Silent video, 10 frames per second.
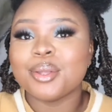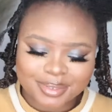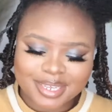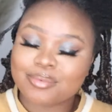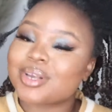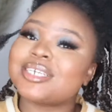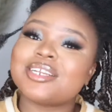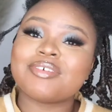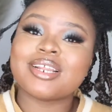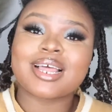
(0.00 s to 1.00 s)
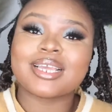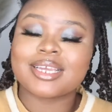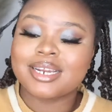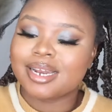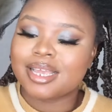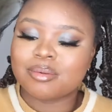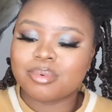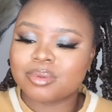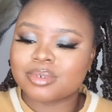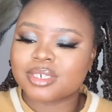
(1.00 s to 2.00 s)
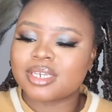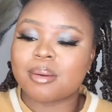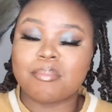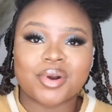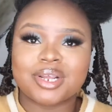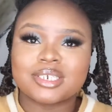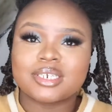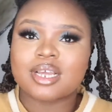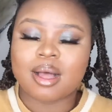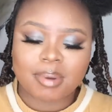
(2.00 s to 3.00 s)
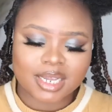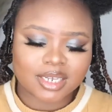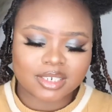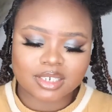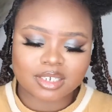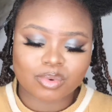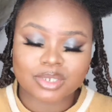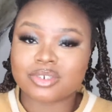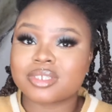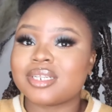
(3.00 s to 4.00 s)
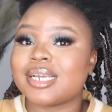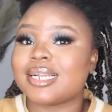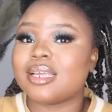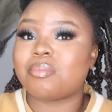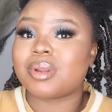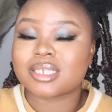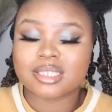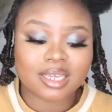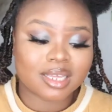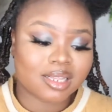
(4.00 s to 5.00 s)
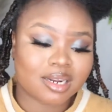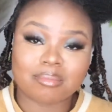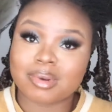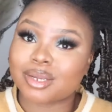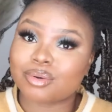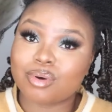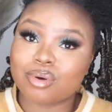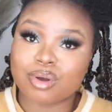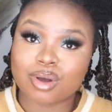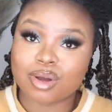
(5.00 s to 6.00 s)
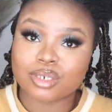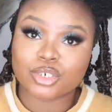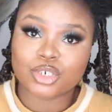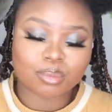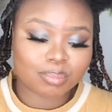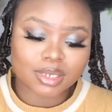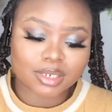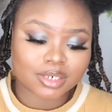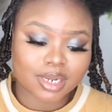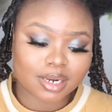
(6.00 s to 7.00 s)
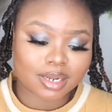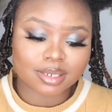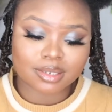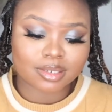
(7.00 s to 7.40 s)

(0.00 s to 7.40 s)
it wasn't even like in a branded packaging. It was just in a clear plastic. And then I'm like, oh god, shopping in China is